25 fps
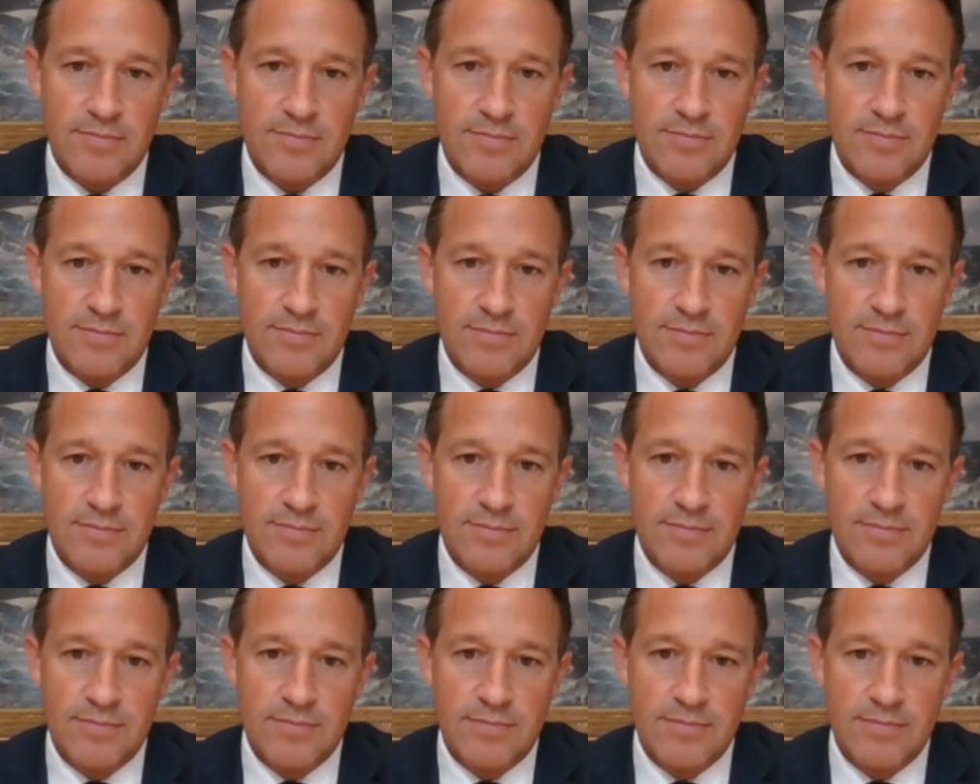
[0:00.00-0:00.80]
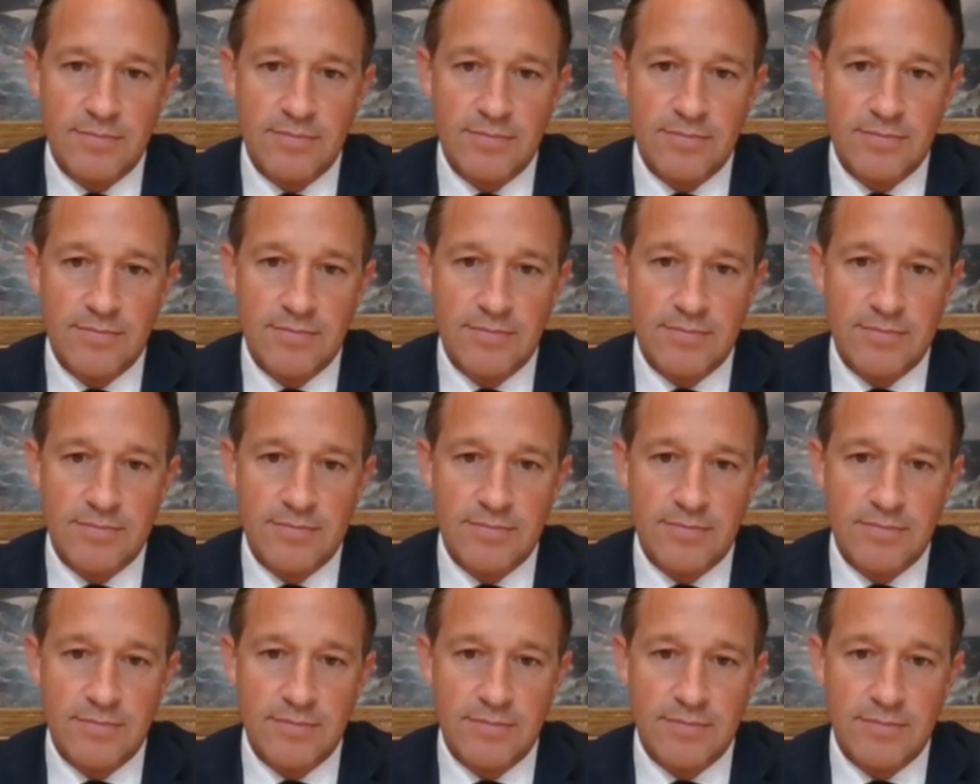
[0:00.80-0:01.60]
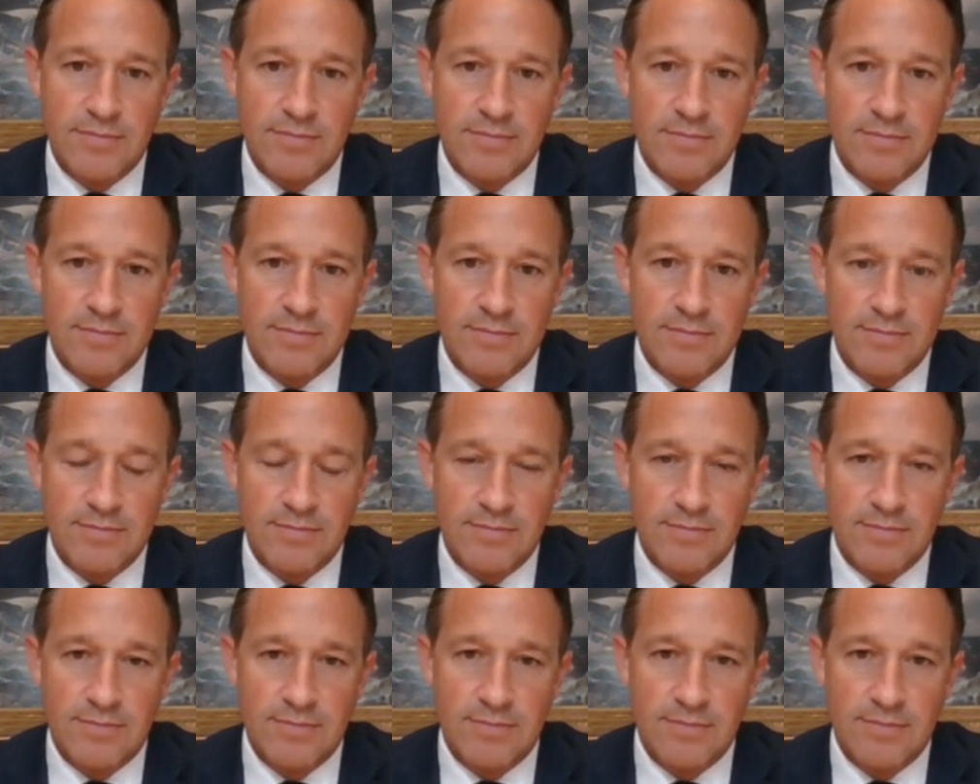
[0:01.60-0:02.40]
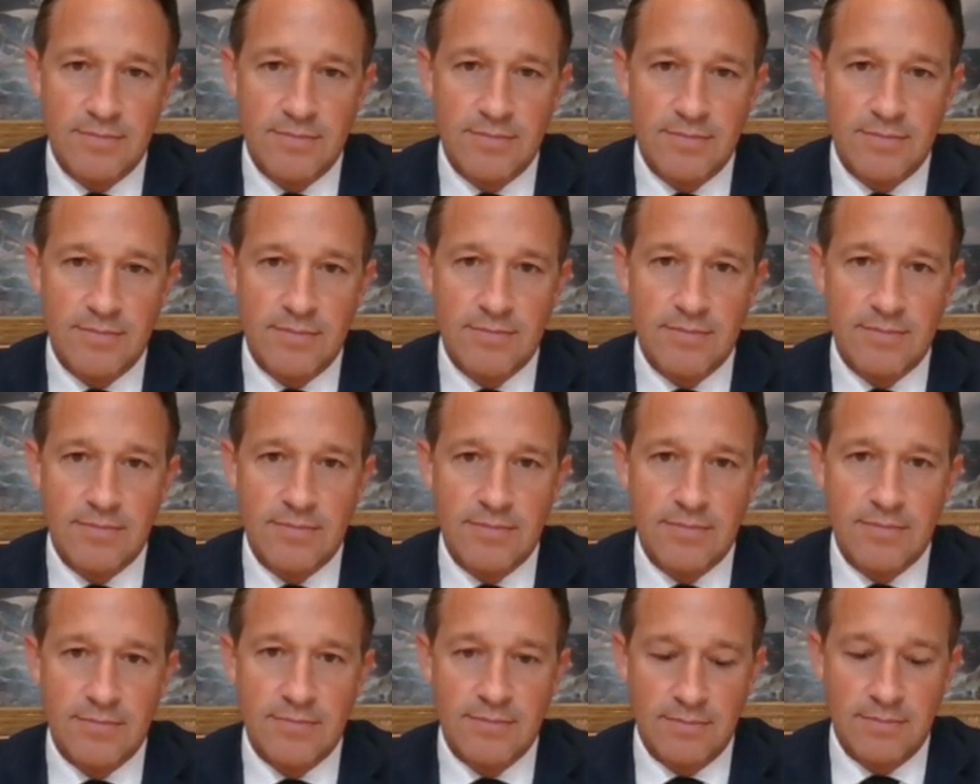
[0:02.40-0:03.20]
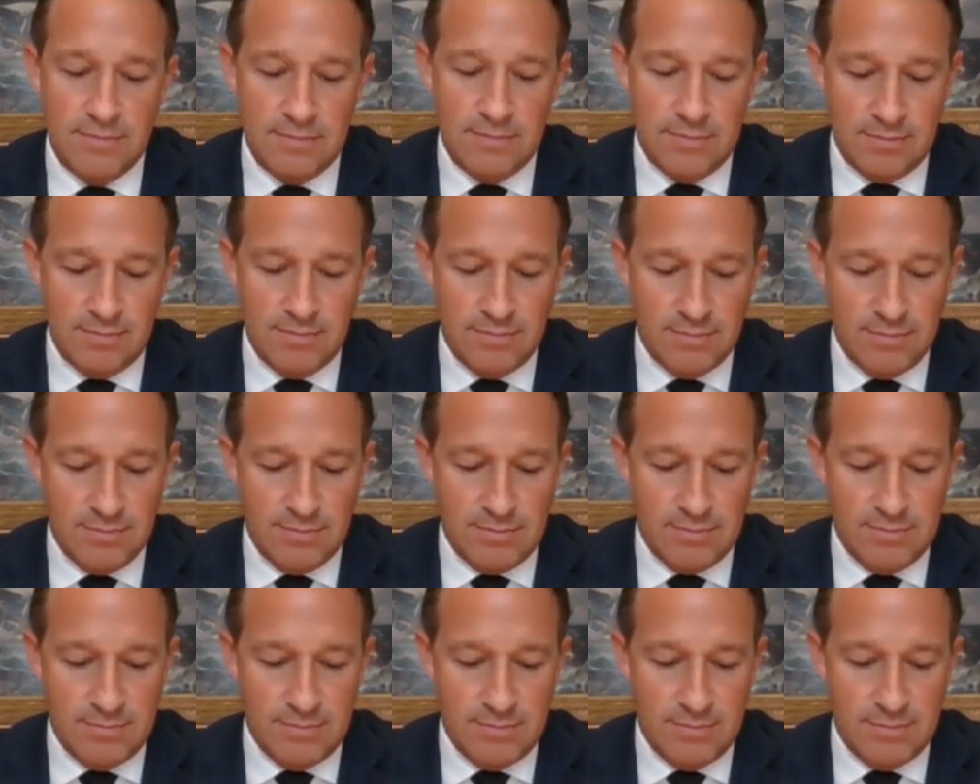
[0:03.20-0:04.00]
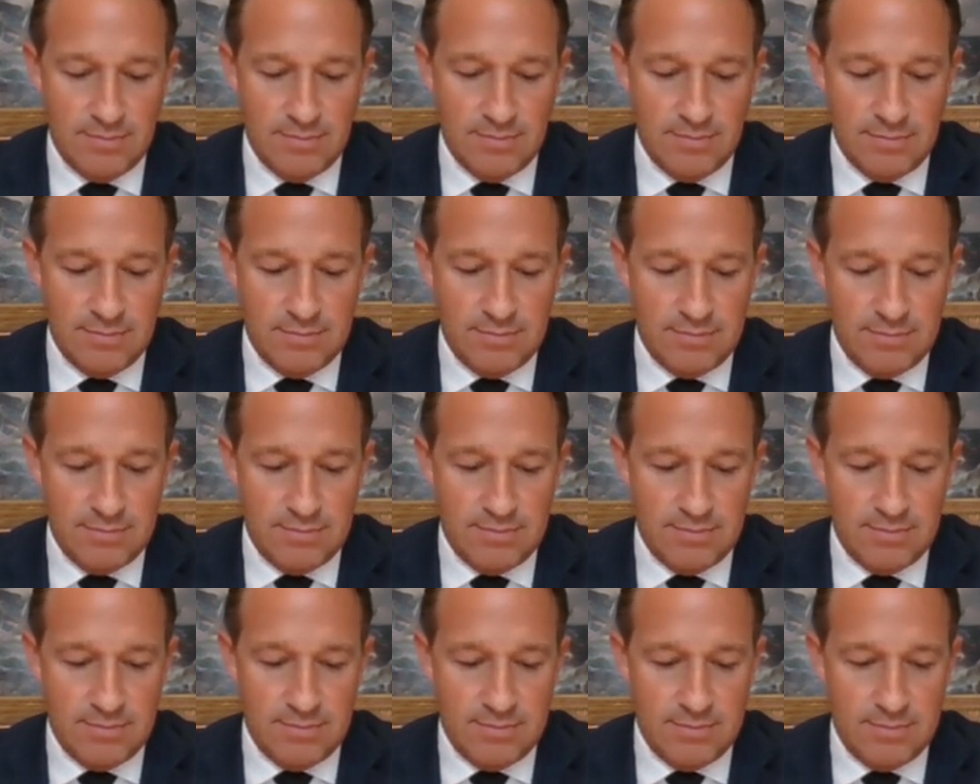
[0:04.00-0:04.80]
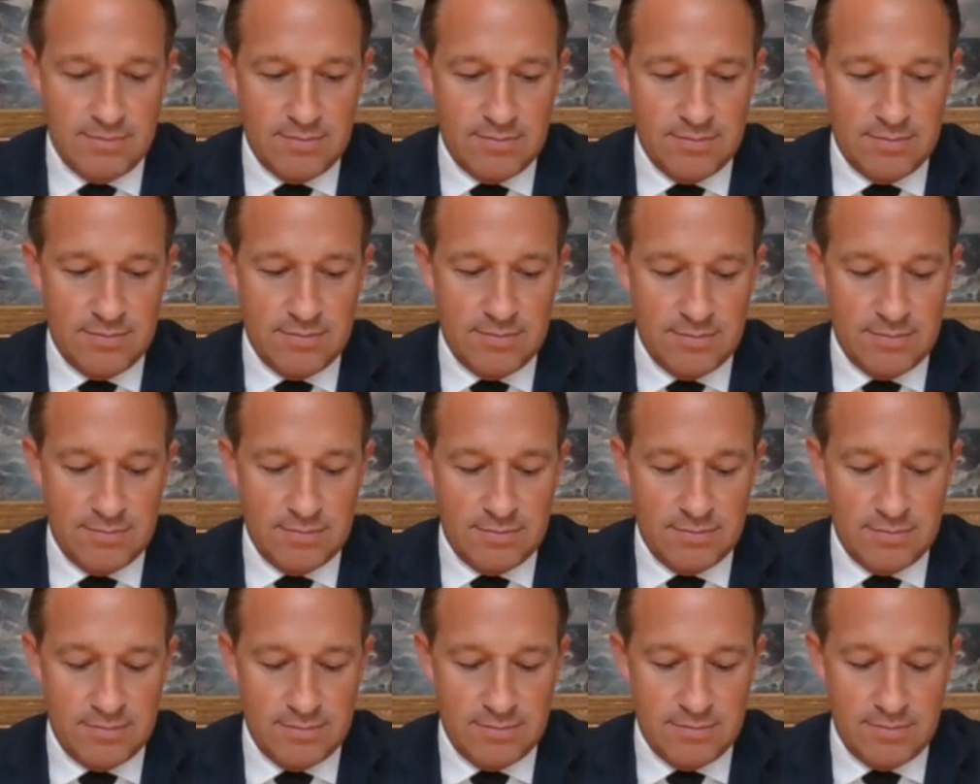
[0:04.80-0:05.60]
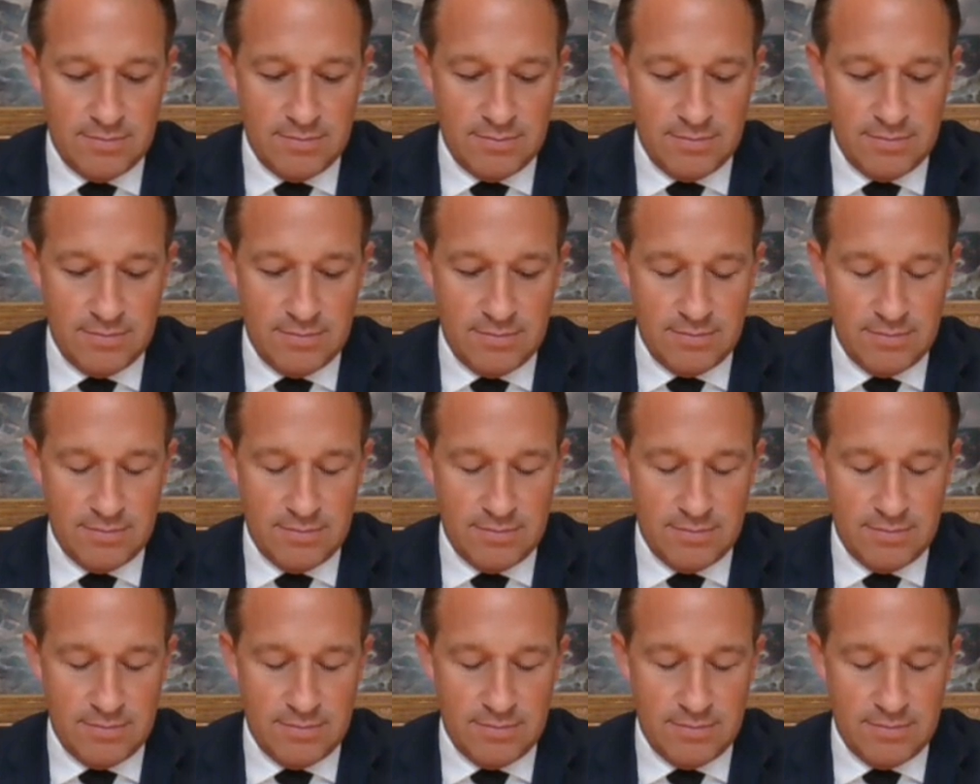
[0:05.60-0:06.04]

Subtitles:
This person isn't speaking.